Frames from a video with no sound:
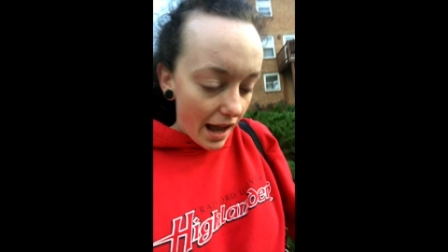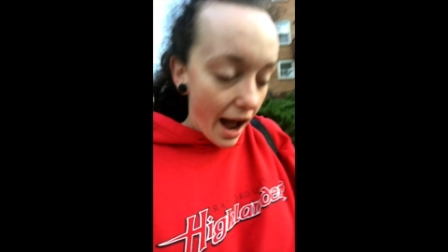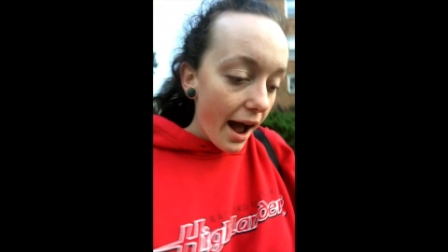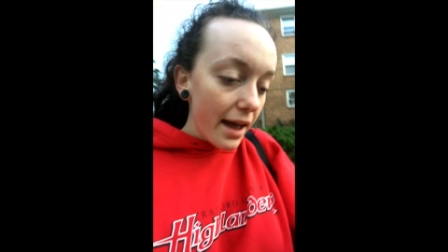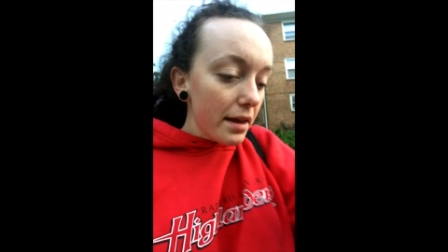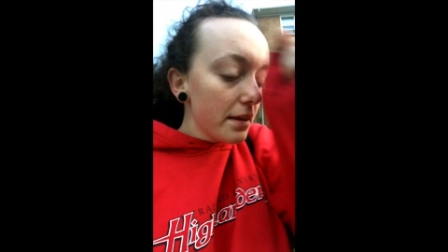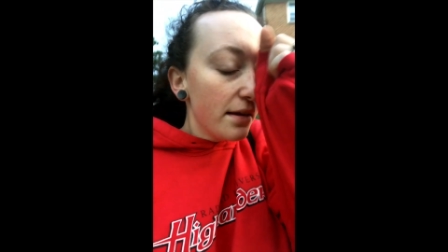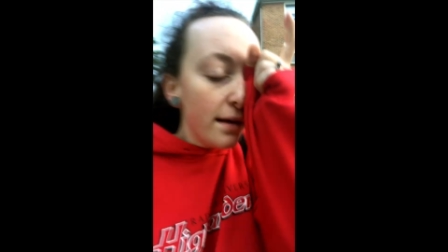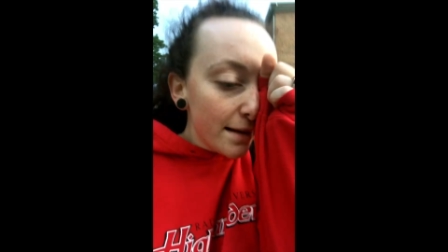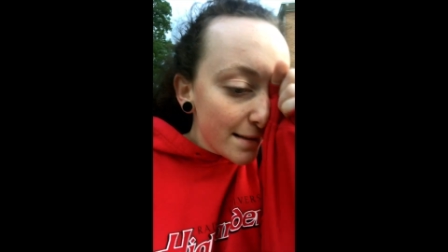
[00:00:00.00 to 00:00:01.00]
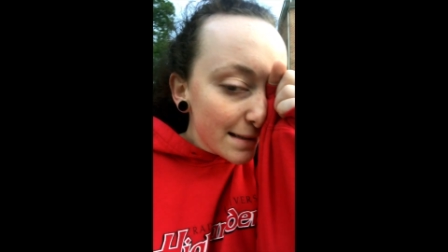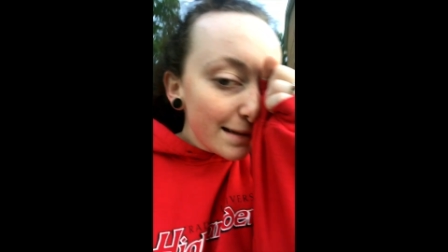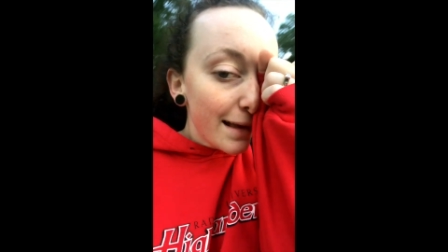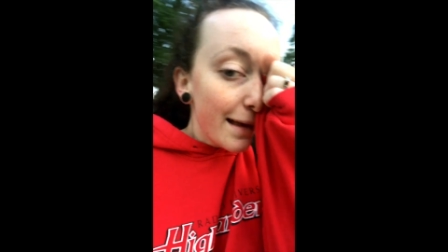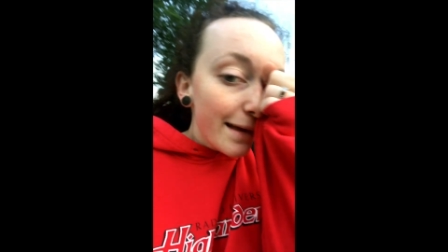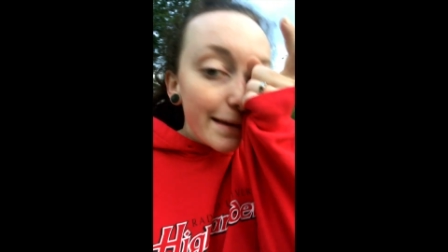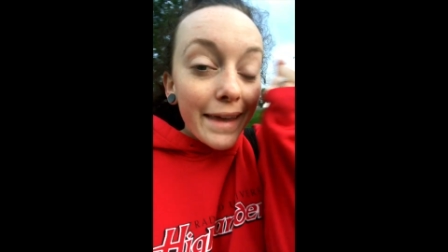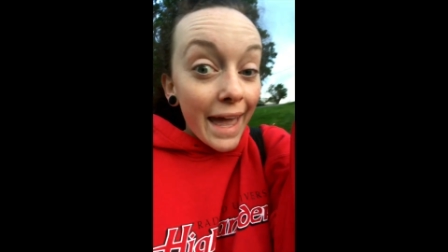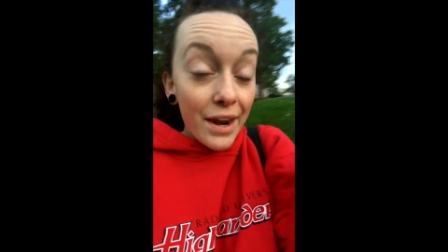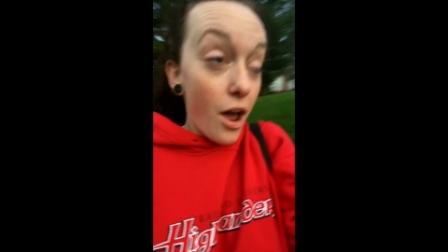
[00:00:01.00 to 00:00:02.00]
I
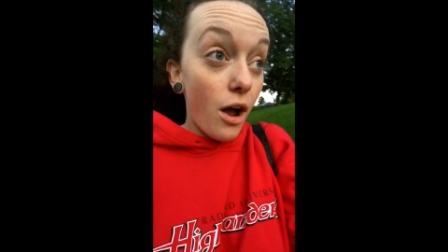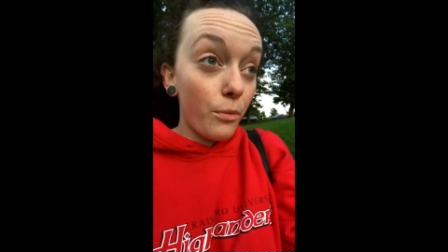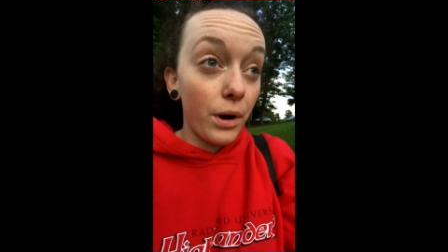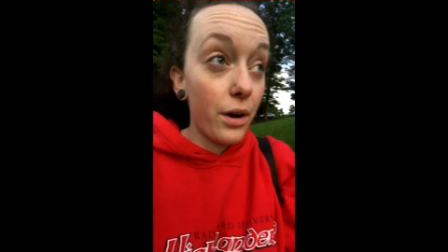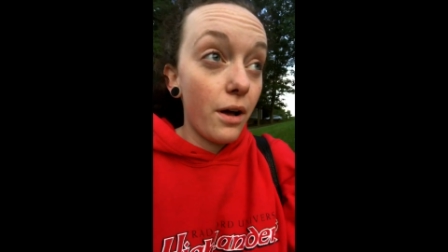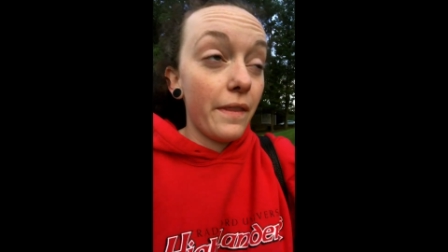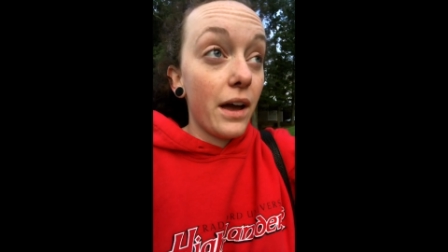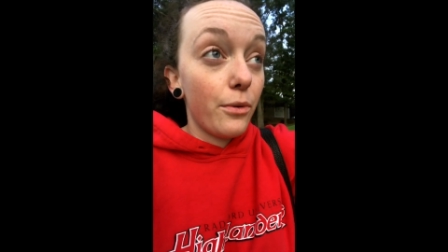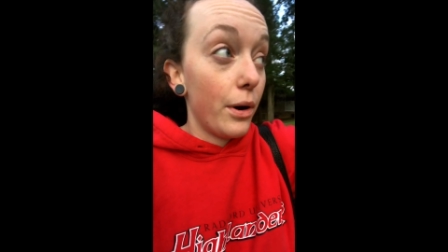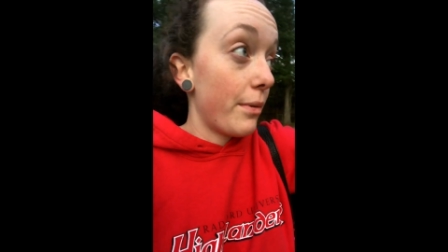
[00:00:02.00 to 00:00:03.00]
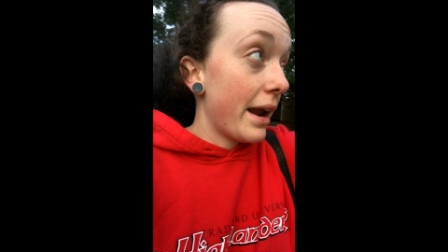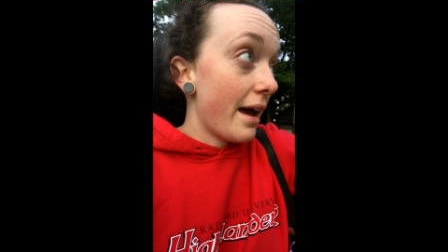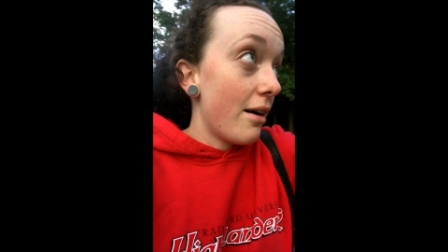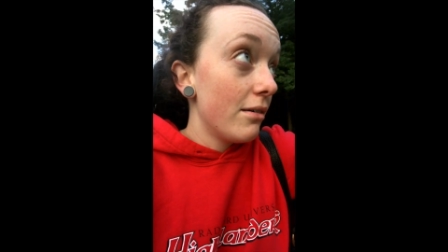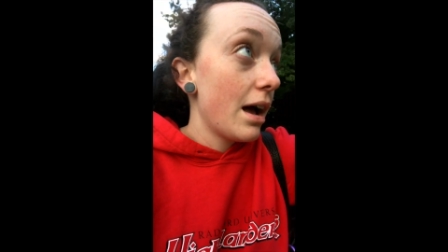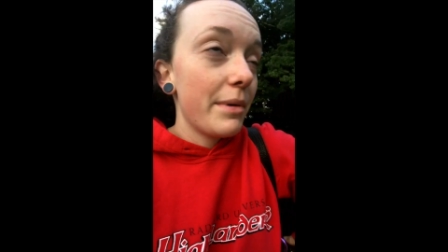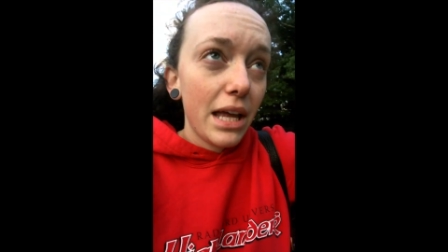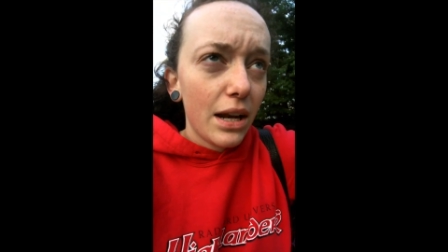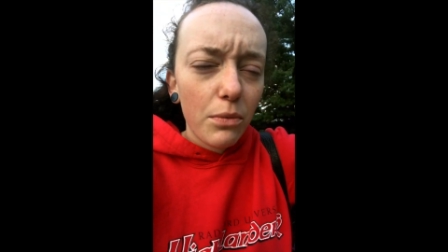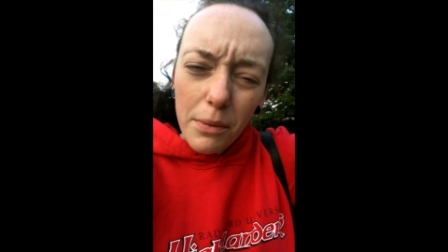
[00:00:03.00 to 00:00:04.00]
cannot work on that quilt right now. I
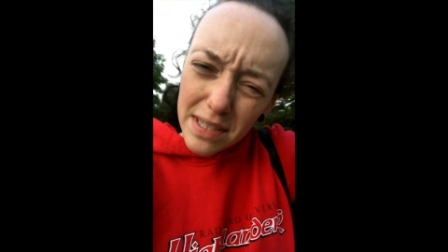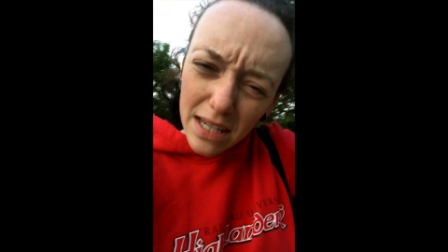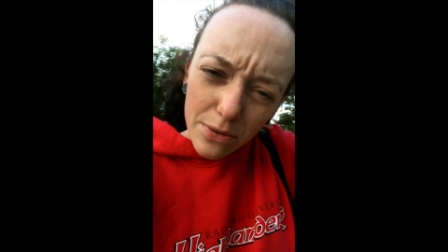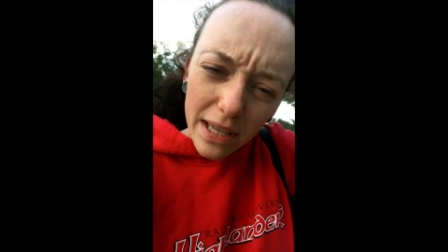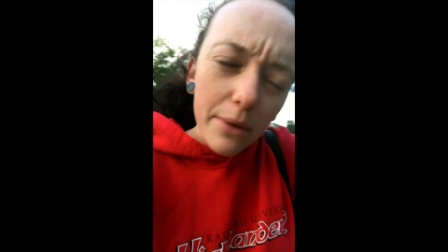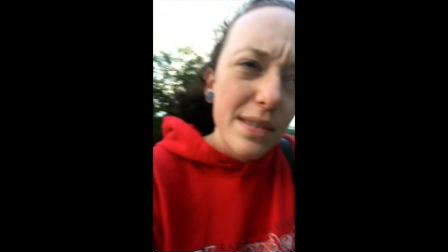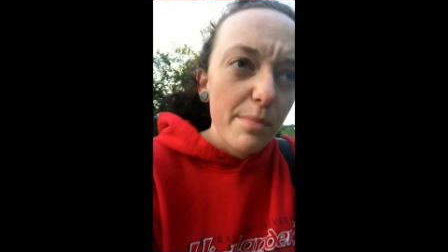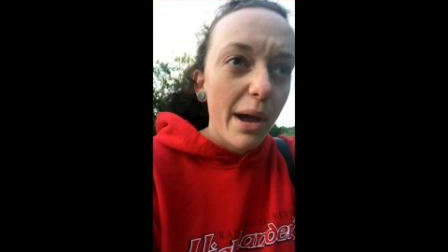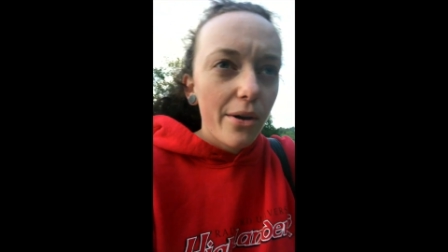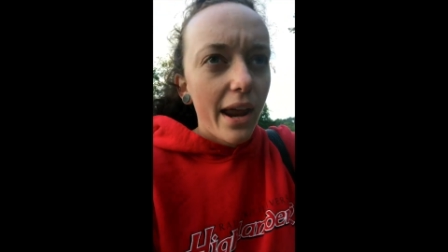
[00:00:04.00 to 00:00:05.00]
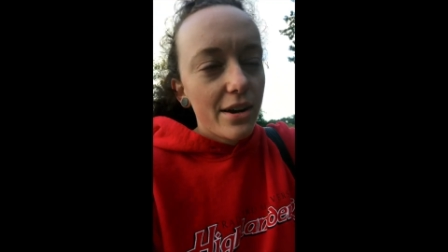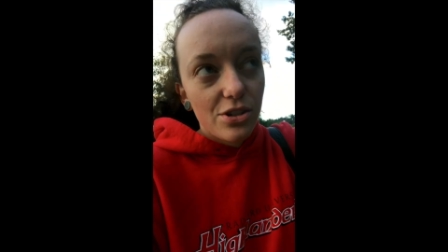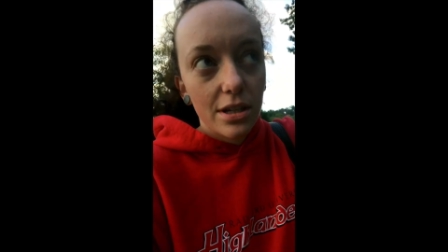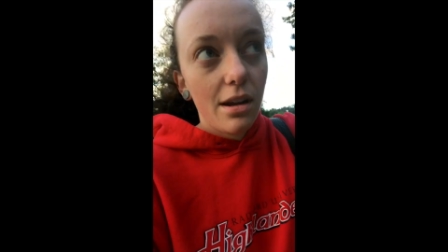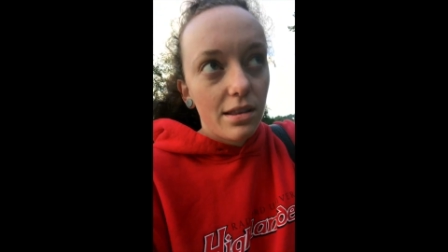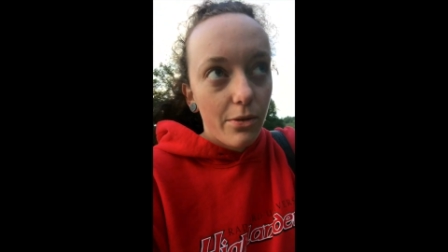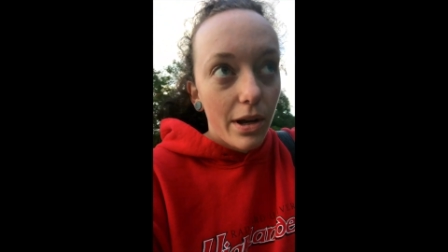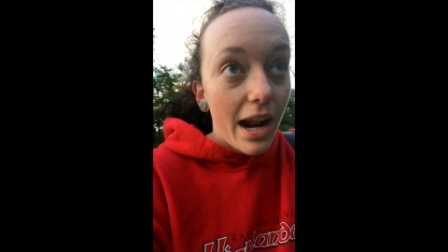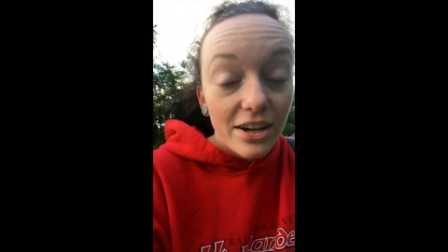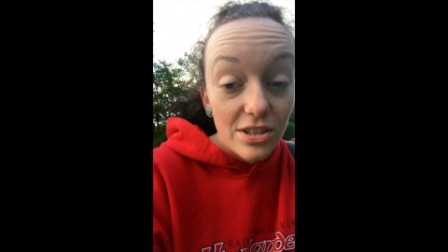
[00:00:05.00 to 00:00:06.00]
mean, what was I doing? It was the belt, actually, not the
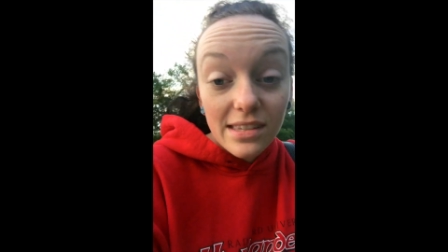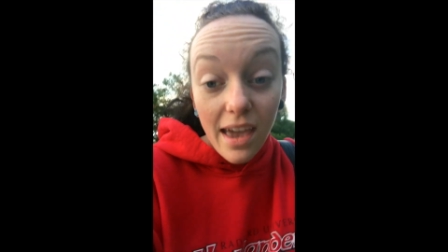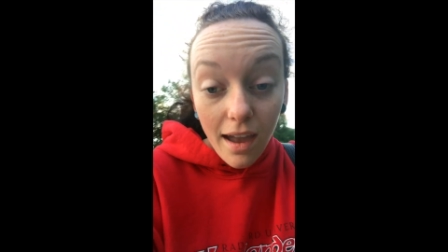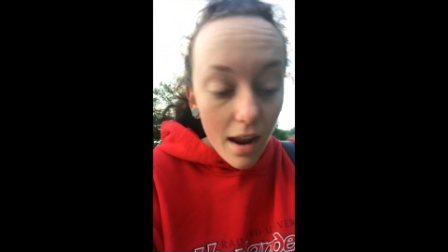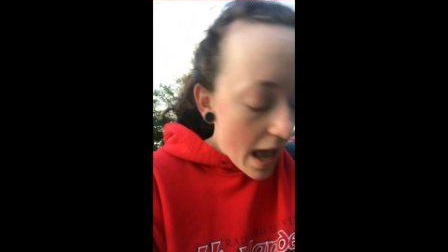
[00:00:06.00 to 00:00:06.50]
quilt. I just can't.